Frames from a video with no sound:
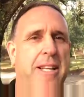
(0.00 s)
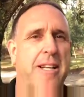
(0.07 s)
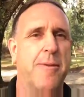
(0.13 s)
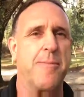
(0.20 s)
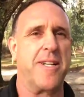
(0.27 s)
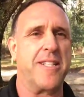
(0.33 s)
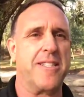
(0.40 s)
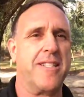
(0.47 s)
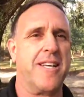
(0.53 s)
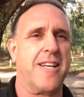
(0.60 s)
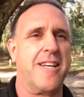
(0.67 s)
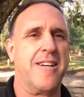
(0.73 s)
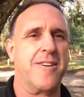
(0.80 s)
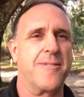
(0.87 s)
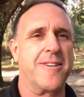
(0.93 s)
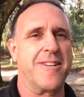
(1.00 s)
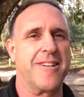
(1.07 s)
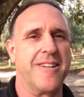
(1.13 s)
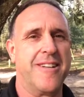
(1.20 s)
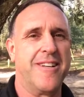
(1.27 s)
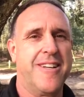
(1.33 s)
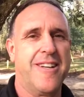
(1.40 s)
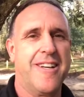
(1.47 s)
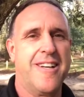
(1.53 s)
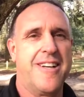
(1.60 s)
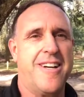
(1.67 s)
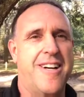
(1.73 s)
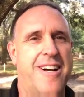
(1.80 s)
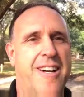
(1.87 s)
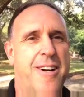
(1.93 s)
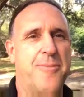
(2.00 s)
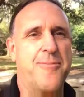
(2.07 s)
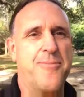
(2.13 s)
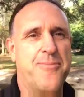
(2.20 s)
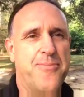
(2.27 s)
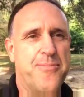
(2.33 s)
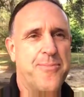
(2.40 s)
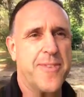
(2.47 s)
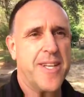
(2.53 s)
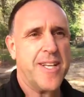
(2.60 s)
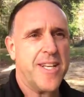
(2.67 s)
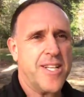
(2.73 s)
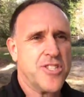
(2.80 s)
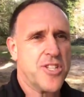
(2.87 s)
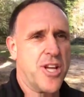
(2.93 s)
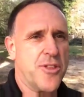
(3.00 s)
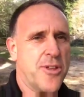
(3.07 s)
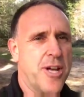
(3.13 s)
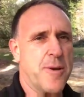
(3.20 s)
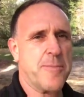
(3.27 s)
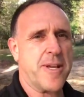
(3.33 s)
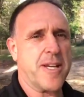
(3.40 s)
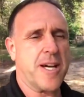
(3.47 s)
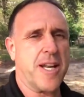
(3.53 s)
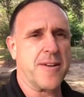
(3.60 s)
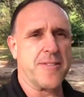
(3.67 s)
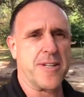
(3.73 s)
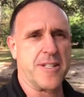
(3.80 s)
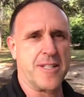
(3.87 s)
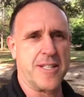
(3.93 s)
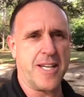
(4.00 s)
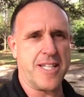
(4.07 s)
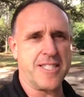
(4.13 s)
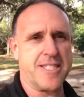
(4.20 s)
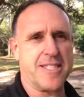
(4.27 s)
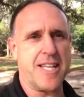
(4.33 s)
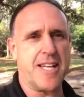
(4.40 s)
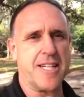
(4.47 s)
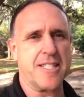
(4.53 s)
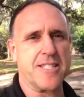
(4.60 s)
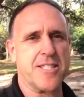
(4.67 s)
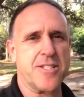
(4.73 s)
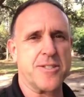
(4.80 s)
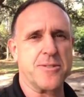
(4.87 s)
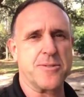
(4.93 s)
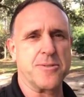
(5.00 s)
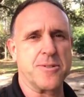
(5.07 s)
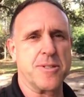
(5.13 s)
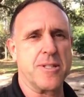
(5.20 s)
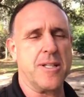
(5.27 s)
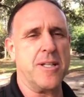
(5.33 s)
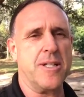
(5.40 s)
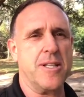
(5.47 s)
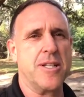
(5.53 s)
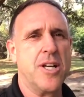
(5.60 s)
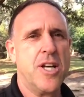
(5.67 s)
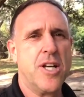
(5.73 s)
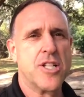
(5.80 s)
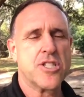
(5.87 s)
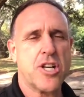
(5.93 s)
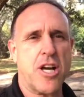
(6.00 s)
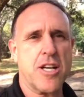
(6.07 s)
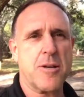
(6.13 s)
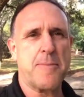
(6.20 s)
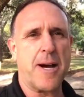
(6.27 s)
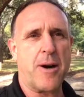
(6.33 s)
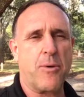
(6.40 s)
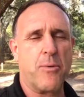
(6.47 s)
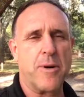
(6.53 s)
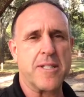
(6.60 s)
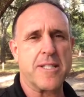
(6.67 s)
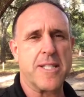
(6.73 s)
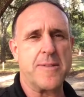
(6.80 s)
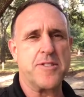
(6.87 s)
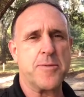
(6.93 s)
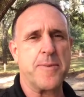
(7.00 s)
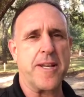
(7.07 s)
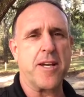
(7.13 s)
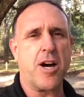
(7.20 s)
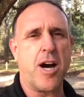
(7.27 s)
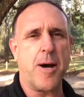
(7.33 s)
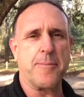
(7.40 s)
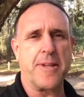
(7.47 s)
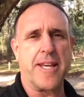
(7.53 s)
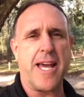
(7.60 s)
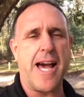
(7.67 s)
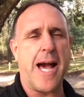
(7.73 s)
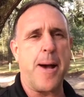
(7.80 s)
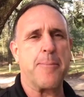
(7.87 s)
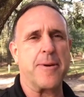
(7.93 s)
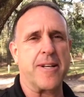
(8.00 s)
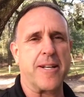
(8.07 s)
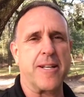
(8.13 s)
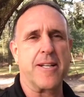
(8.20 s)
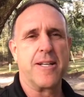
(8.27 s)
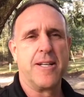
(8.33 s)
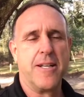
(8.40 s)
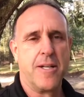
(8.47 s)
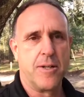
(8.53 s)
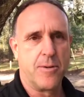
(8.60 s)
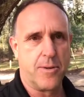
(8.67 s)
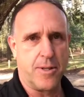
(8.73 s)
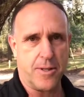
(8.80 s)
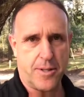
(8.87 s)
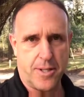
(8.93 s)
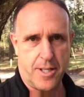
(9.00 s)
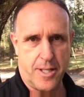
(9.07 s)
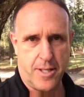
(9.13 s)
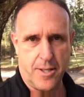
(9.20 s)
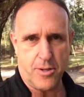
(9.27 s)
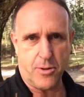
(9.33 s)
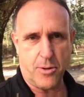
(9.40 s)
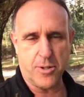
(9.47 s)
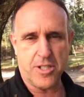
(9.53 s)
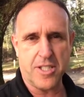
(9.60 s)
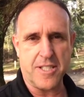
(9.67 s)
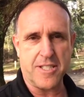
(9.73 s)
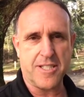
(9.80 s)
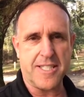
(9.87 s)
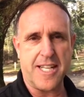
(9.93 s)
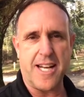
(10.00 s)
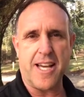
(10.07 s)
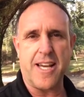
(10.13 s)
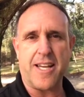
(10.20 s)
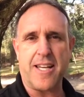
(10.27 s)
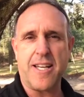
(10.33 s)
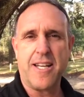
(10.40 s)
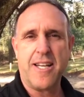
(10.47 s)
anybody sick here, but. So I thought it'd be kind of a nice setting to talk about what seems to be commonly happening with horses today.